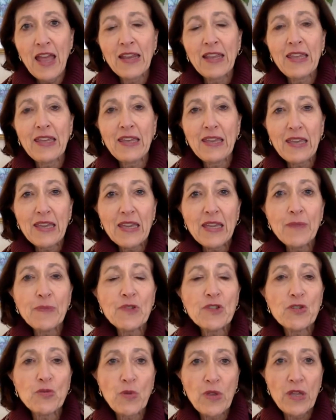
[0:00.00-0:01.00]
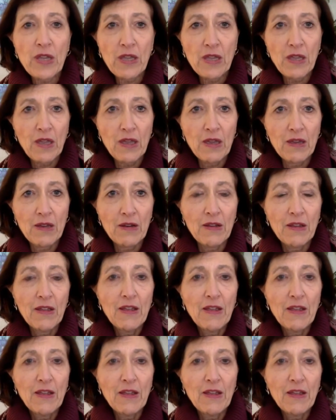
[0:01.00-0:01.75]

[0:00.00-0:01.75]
and keep tweaking it.